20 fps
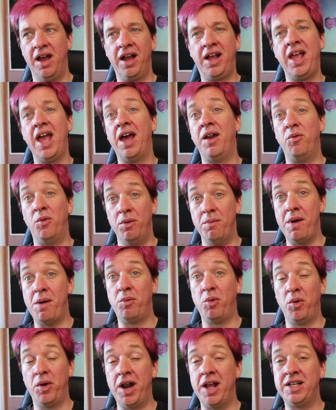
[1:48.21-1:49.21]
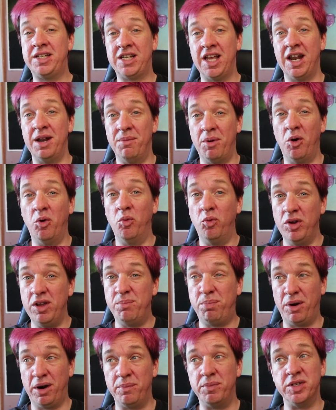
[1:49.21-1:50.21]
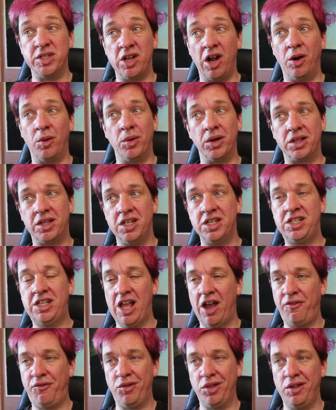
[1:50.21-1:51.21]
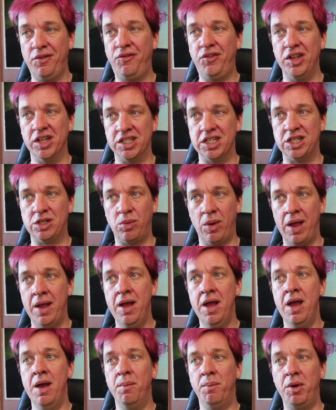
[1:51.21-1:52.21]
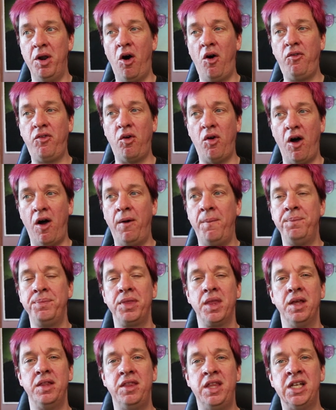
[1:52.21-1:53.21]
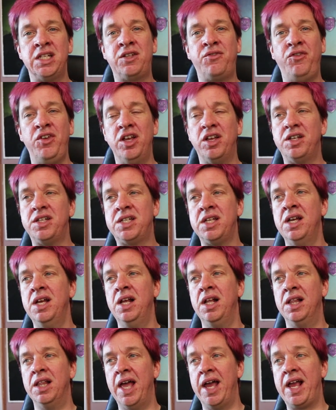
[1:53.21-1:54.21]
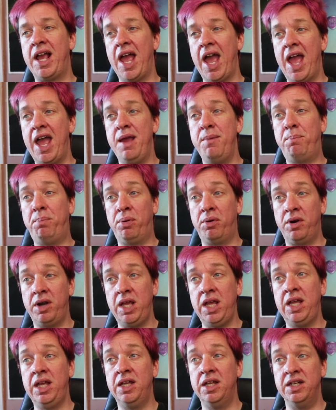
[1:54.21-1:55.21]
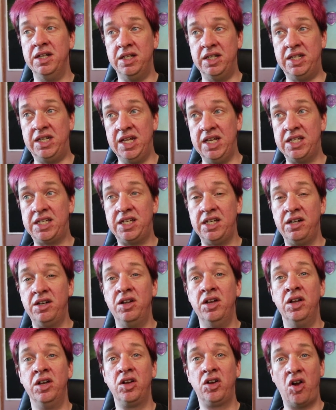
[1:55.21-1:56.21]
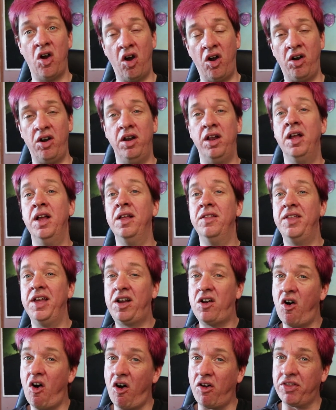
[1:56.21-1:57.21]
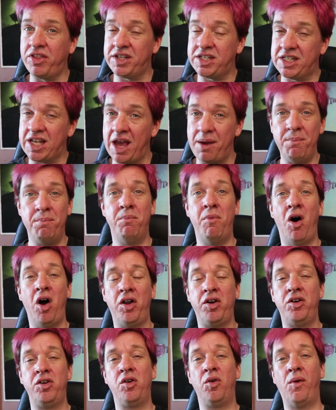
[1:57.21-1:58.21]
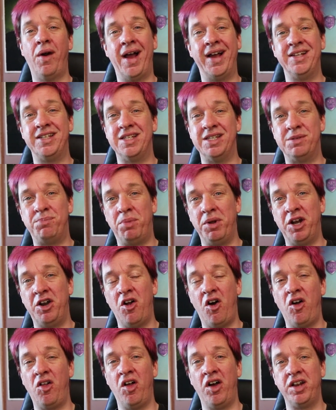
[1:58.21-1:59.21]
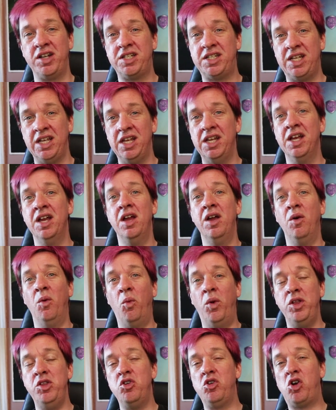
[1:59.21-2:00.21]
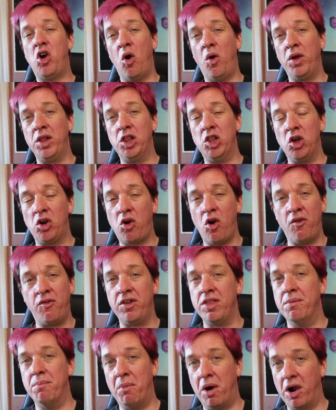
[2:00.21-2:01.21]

Again, remember what I said about repurposed artwork. This definitely feels this way. But overall, this feels like a pretty decent card. They call the set Modern Horizons, but in all honesty, when you go and look over the